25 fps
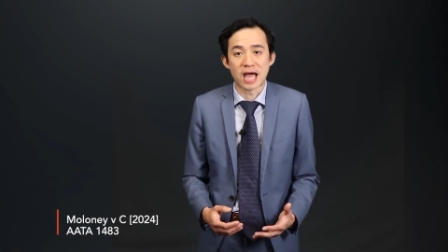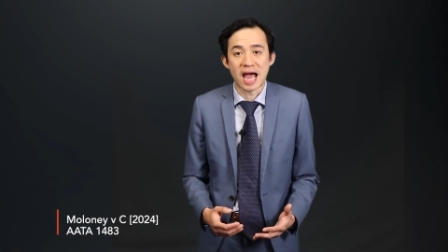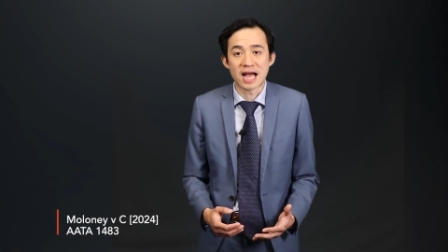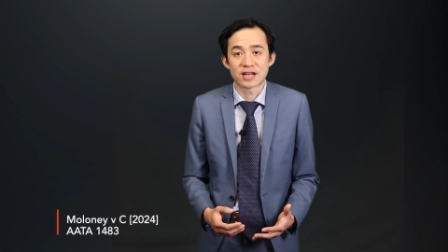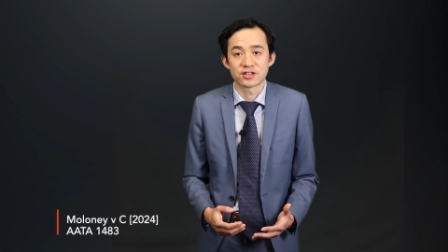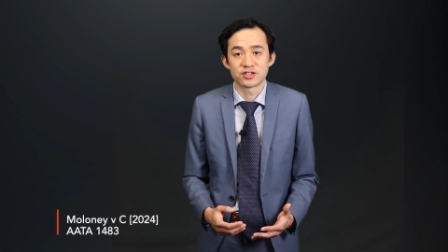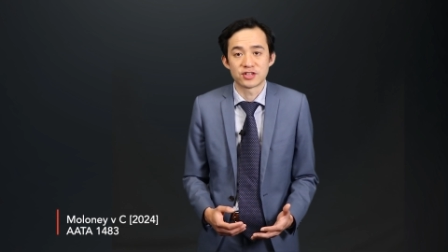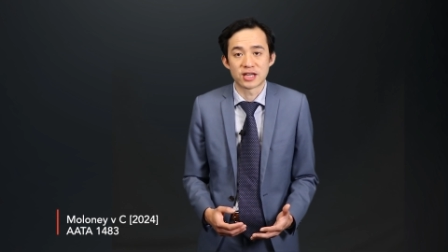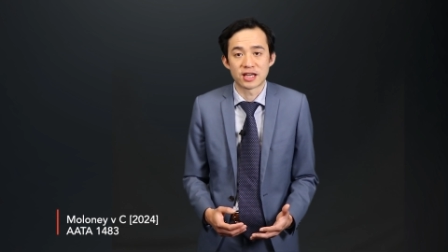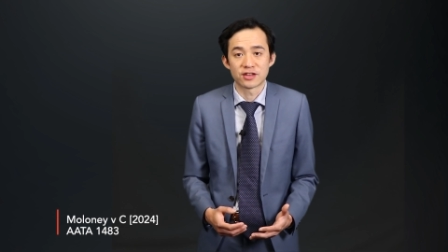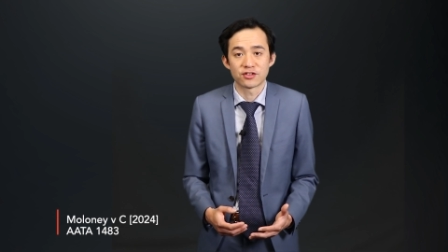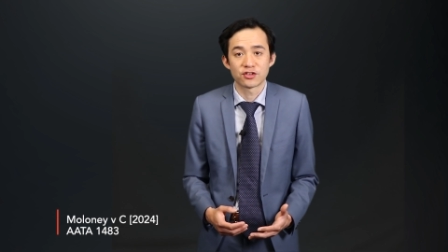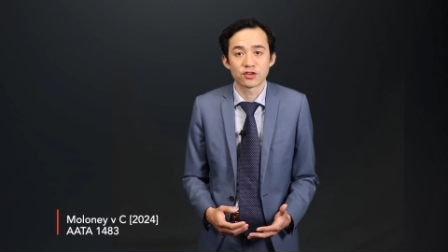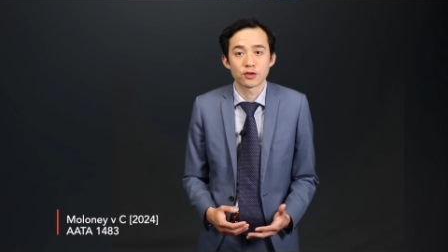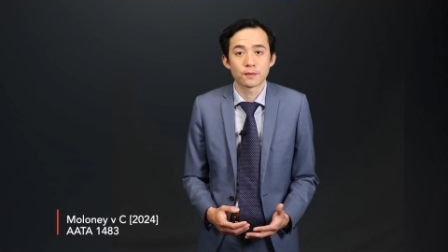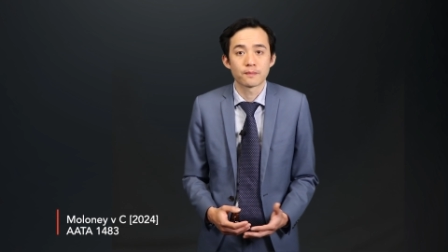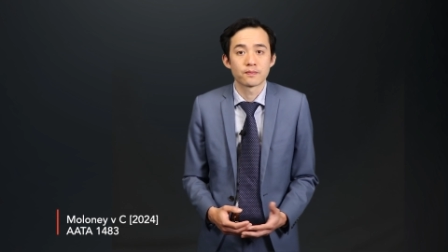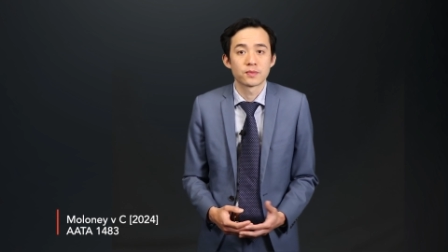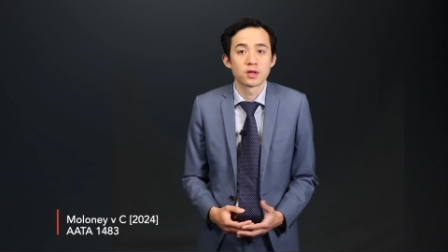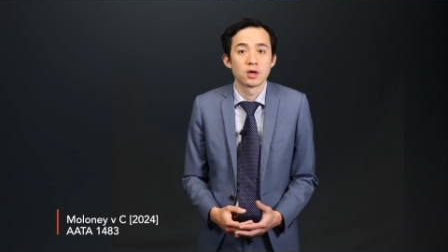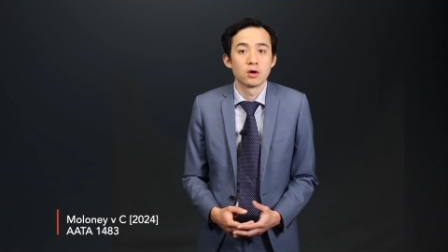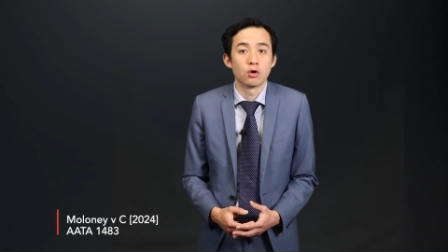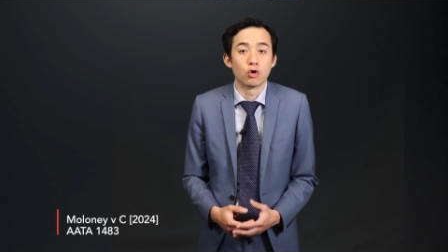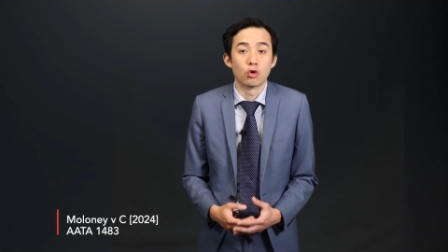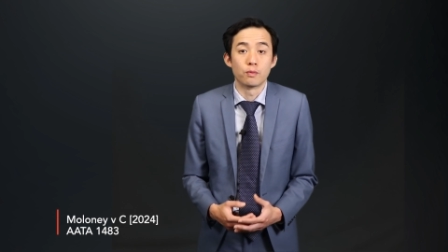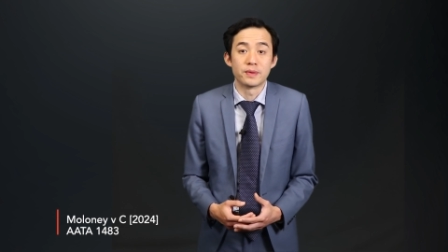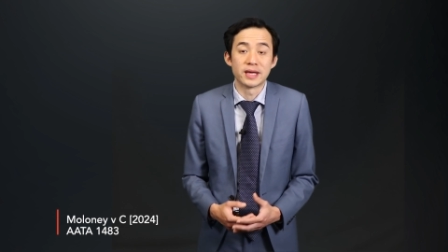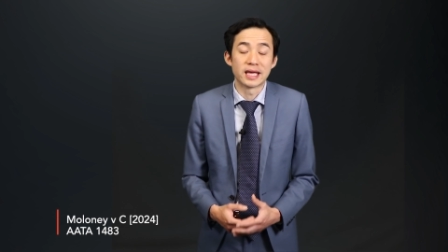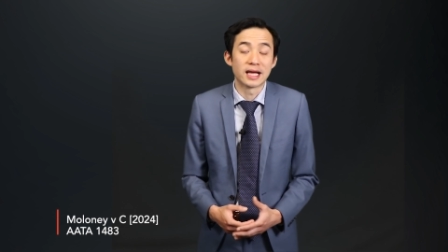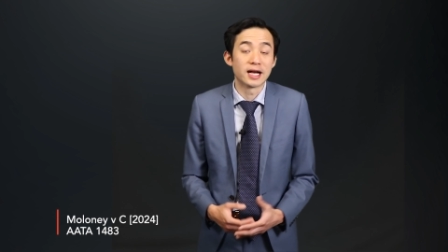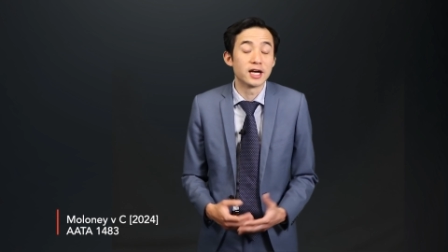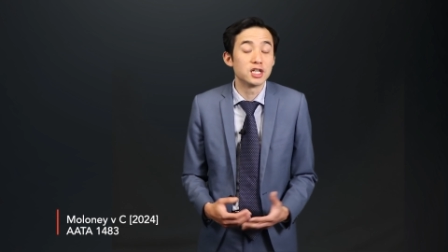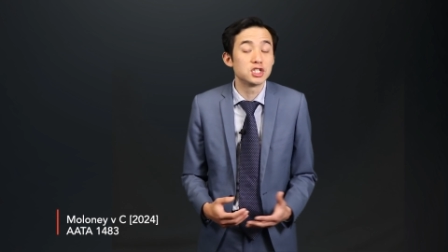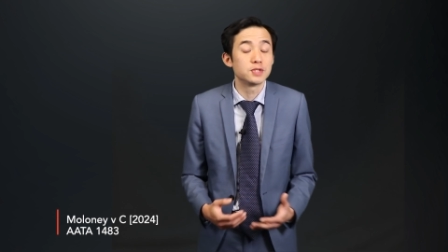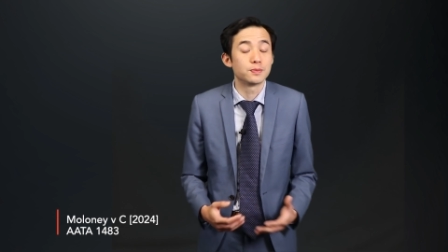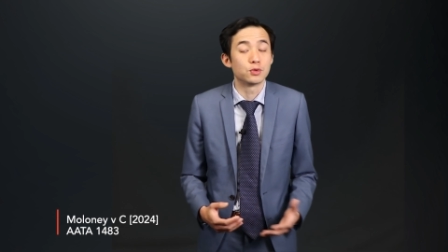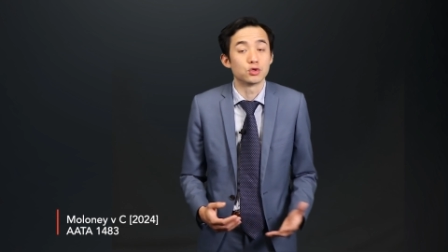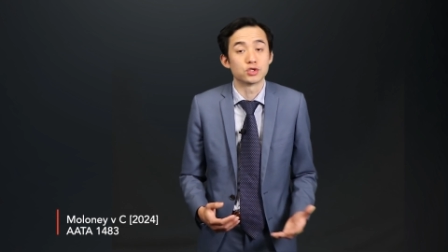access or be
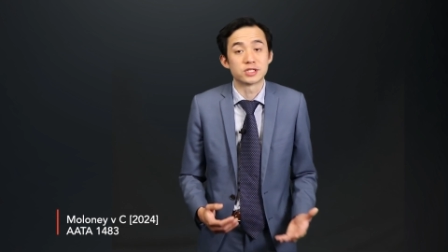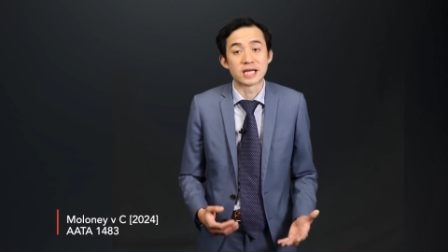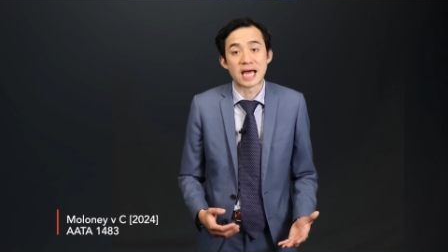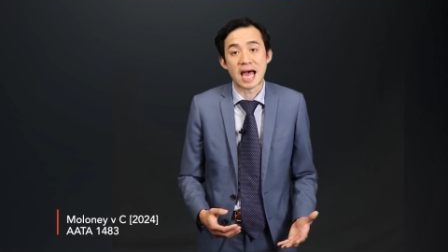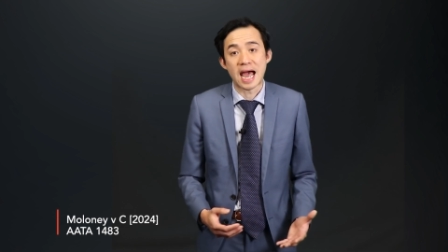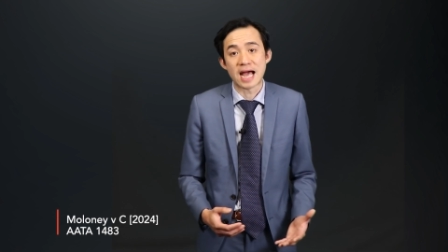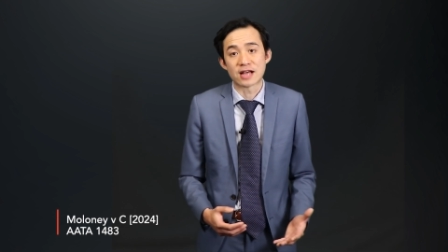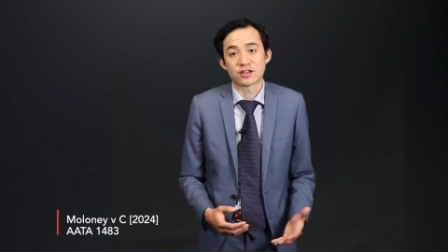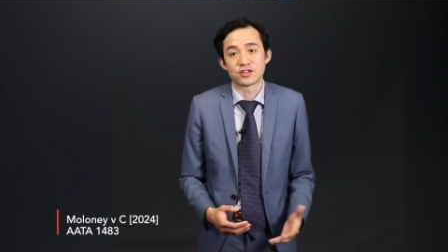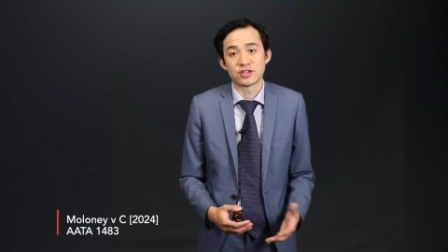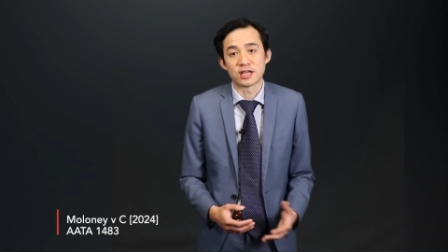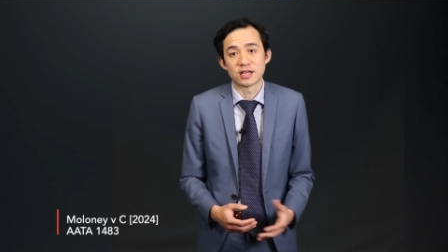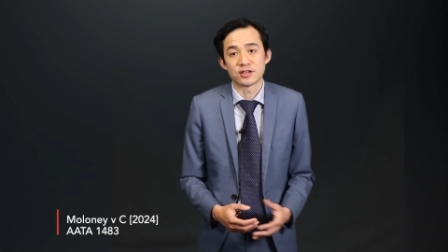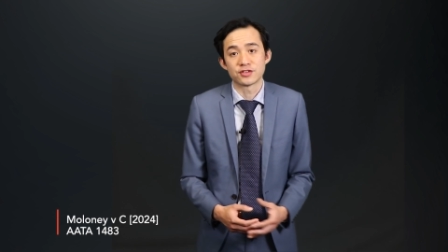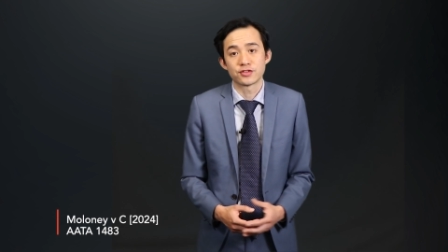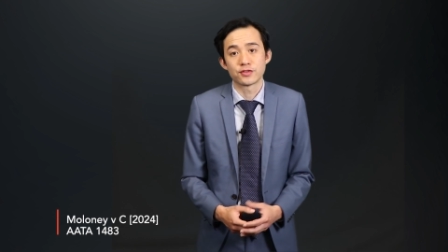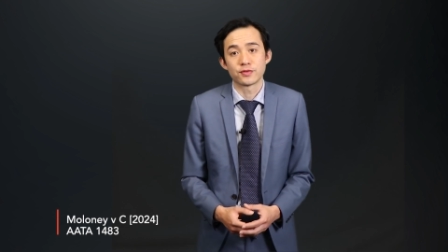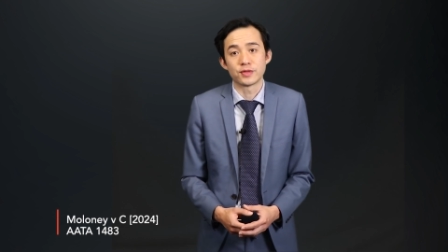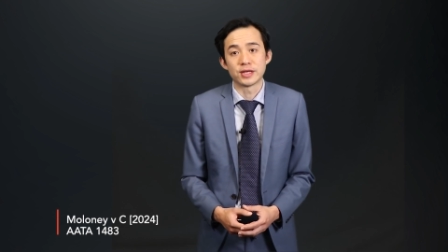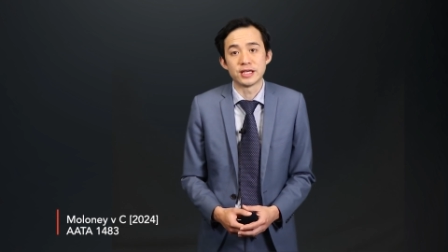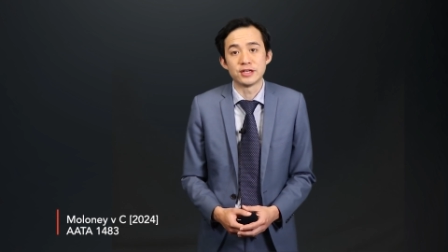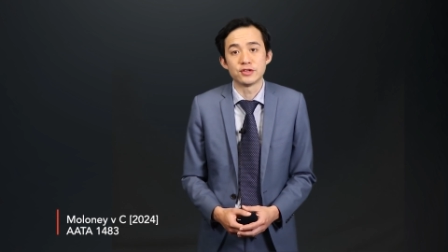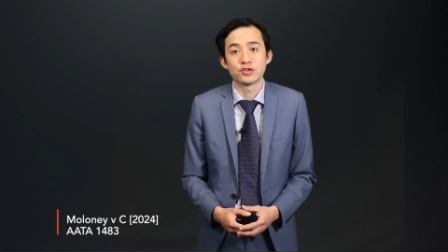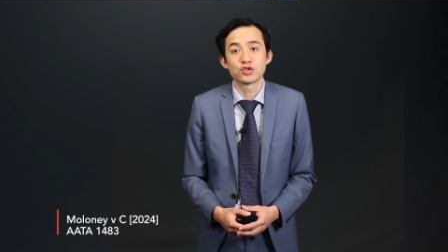eligible to access the